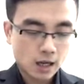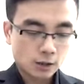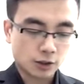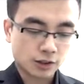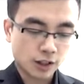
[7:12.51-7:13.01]

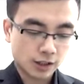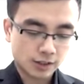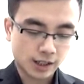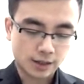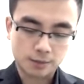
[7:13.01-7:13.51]
So as you can
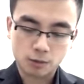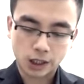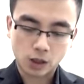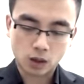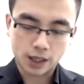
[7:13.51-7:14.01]
see,
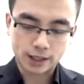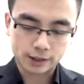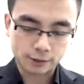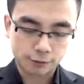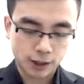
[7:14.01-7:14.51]

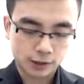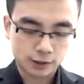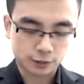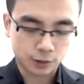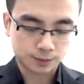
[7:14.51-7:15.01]
required
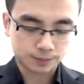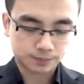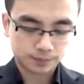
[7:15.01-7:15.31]
first of all,